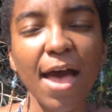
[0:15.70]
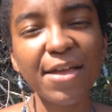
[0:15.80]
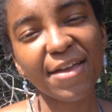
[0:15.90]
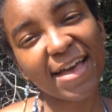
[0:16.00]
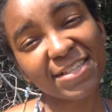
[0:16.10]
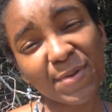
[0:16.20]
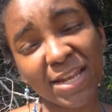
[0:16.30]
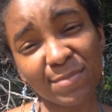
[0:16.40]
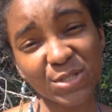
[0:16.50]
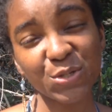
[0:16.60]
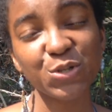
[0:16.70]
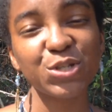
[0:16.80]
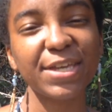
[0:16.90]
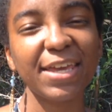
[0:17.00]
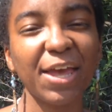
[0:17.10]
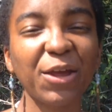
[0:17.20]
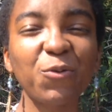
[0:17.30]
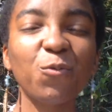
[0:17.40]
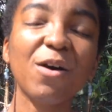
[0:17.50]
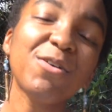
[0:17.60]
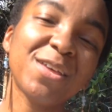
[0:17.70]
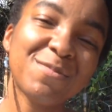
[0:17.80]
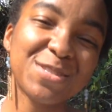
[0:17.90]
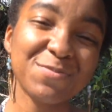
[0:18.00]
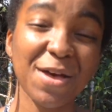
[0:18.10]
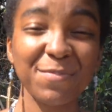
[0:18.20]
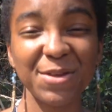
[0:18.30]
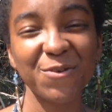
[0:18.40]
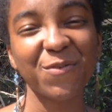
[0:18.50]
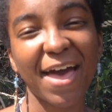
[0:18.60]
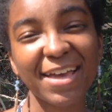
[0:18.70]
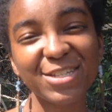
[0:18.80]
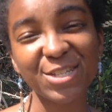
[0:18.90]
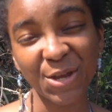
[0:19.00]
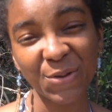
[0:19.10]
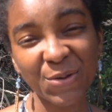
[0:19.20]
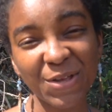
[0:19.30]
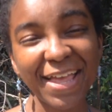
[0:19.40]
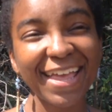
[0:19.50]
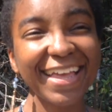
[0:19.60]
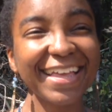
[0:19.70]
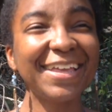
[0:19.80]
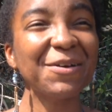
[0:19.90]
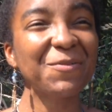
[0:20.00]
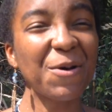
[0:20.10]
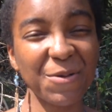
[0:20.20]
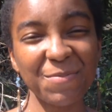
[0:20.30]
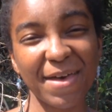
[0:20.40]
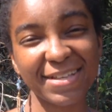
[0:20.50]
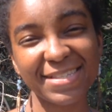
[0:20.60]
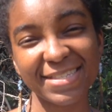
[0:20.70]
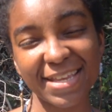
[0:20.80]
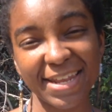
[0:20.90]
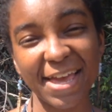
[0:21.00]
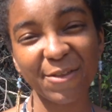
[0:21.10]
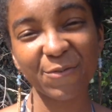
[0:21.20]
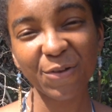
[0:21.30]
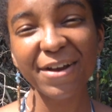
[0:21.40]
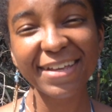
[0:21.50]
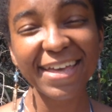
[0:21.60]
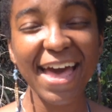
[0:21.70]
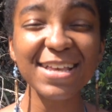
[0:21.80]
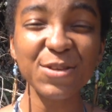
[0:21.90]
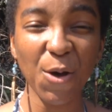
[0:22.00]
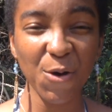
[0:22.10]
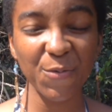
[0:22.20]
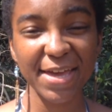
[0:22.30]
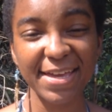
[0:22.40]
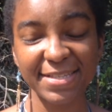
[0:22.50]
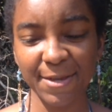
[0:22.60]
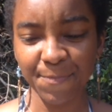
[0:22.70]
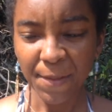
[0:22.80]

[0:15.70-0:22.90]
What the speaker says: Hi, you guys. My name is Guru Shakia, and welcome to my beautiful ass channel. Welcome back to sunny ass Florida, as always.